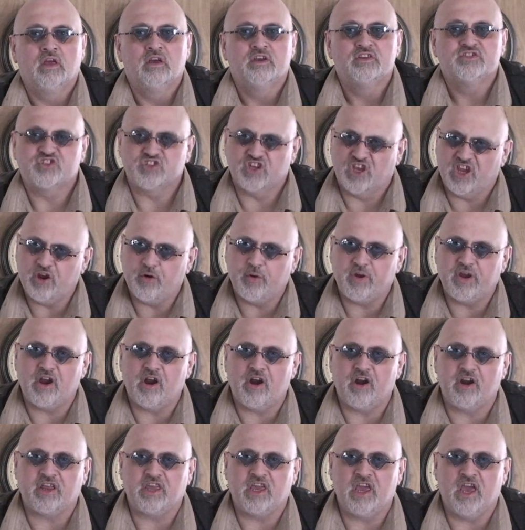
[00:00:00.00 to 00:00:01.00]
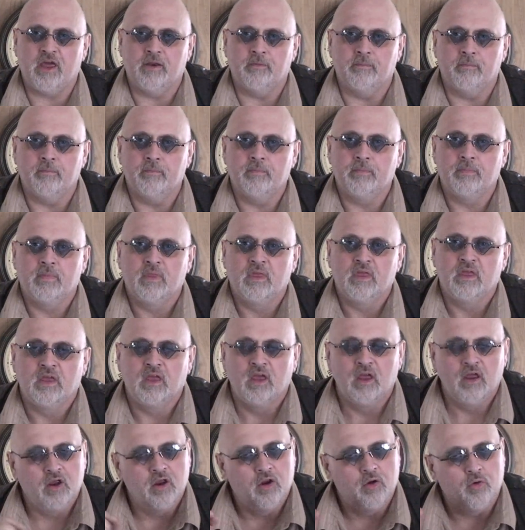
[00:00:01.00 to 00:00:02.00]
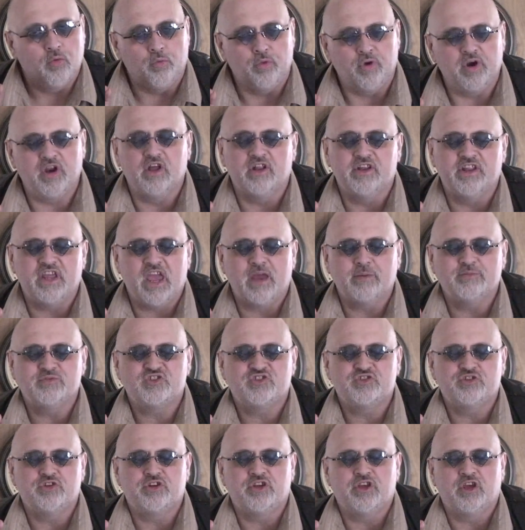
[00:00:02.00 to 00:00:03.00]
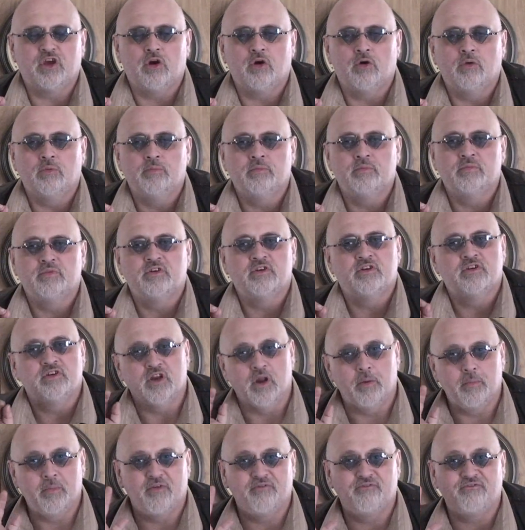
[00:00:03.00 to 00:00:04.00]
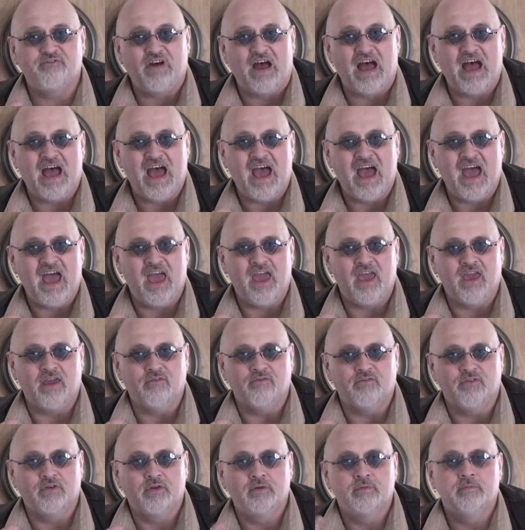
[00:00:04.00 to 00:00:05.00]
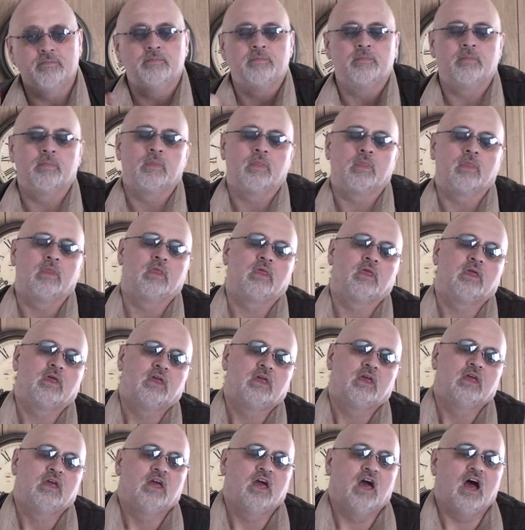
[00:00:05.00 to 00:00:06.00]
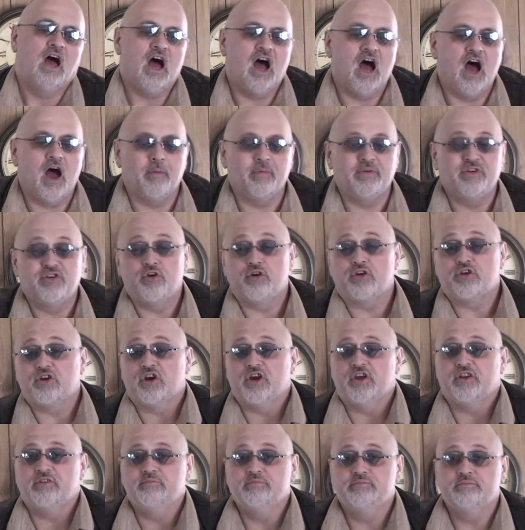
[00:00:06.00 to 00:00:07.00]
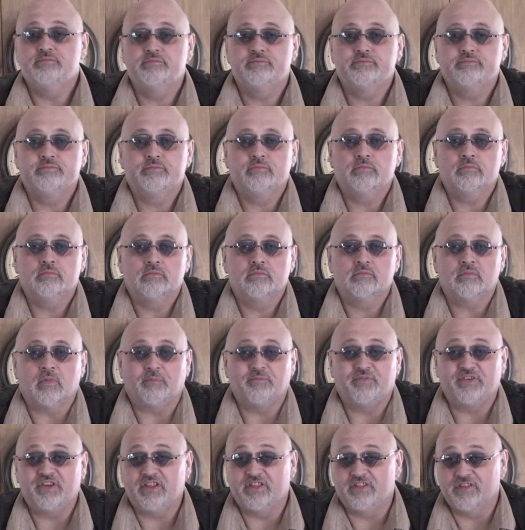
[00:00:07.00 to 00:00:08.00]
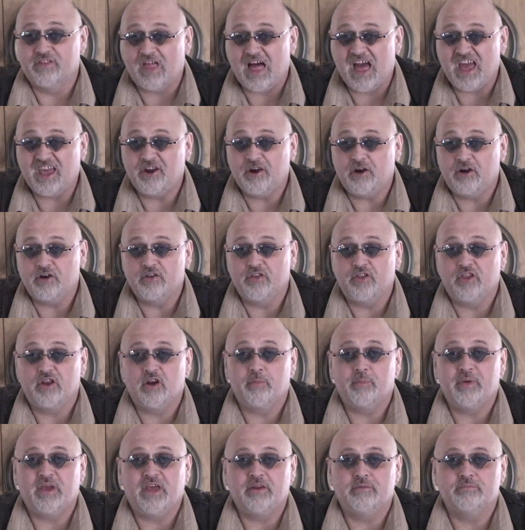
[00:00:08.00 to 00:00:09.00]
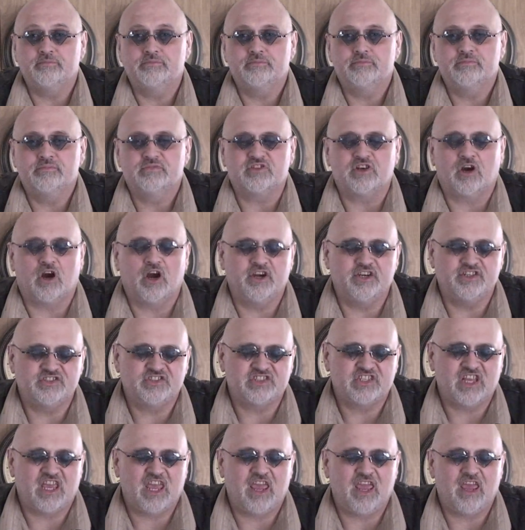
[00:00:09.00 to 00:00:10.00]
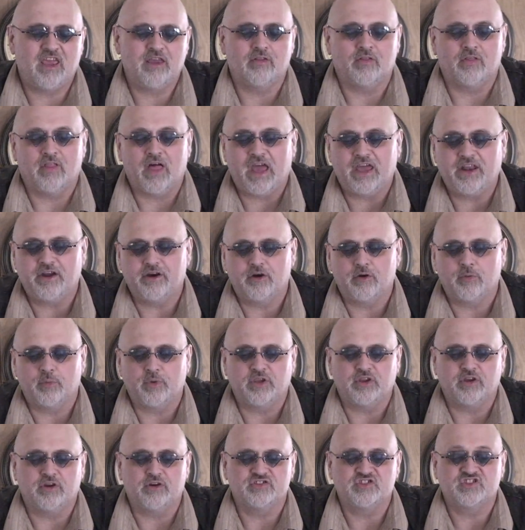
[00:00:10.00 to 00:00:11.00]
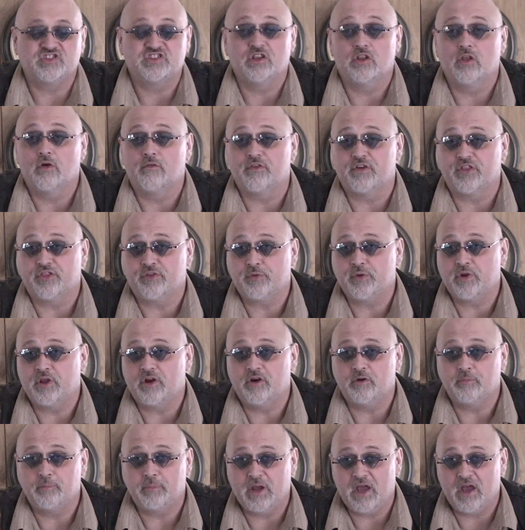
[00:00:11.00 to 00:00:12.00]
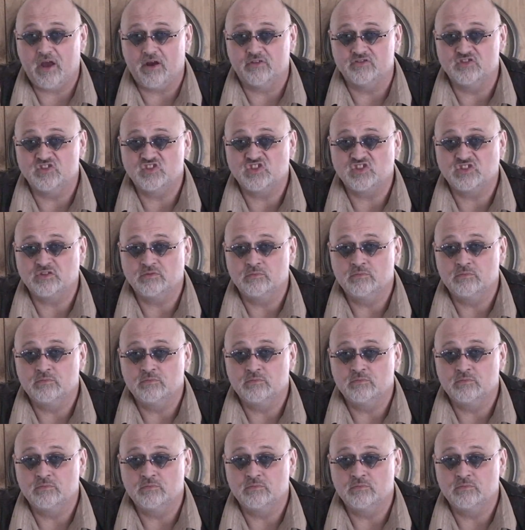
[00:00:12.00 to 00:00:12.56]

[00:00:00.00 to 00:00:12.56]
So here we are again. Real Damn Studio number 5. I've been doing good. I'm feeling lighter a little bit. It's hard to say lighter when you're still over 300 pounds.